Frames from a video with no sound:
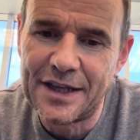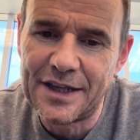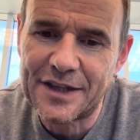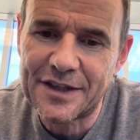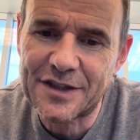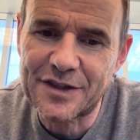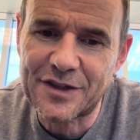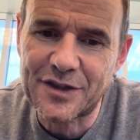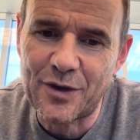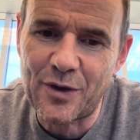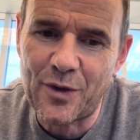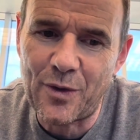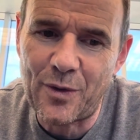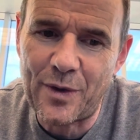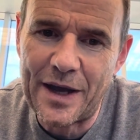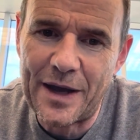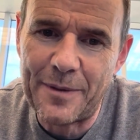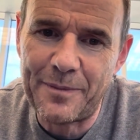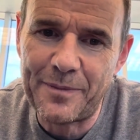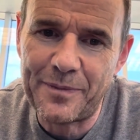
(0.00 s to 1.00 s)

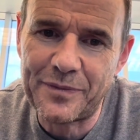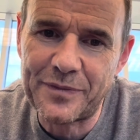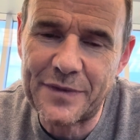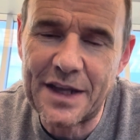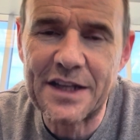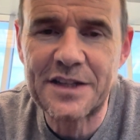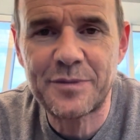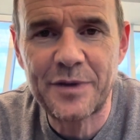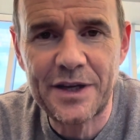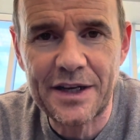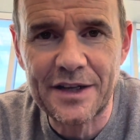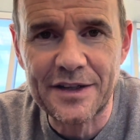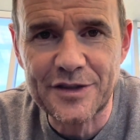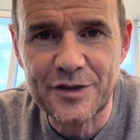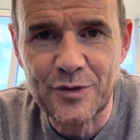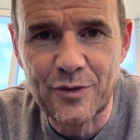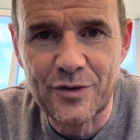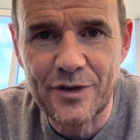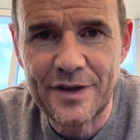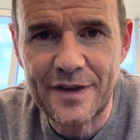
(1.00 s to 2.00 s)
So that's my little
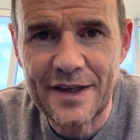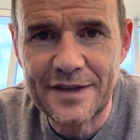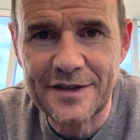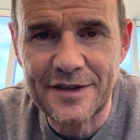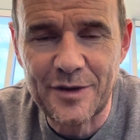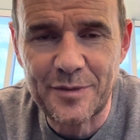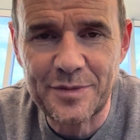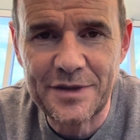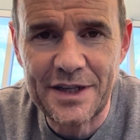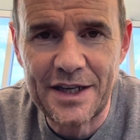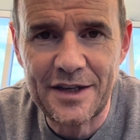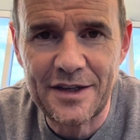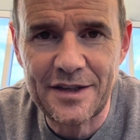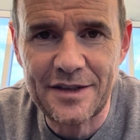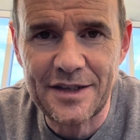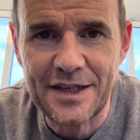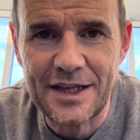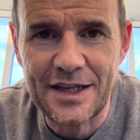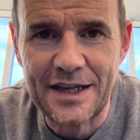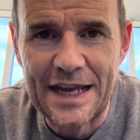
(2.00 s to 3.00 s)
story. That's an update
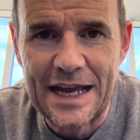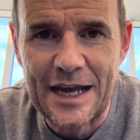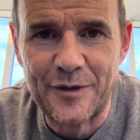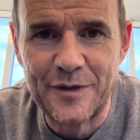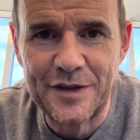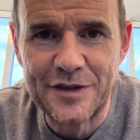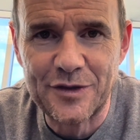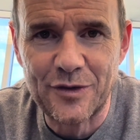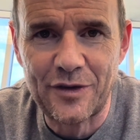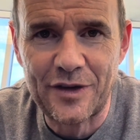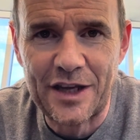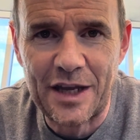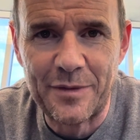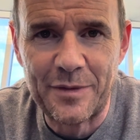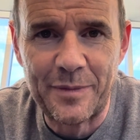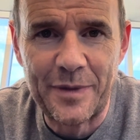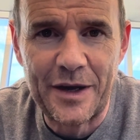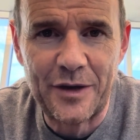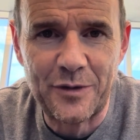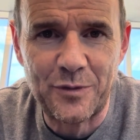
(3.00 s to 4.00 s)
in how this all came
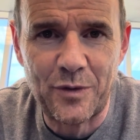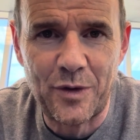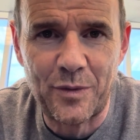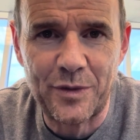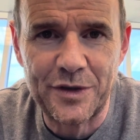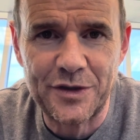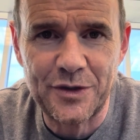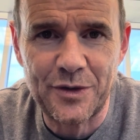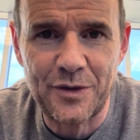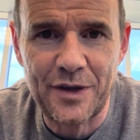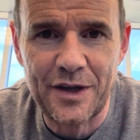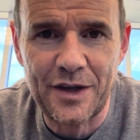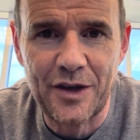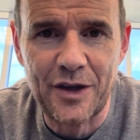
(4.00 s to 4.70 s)
about and what we're doing.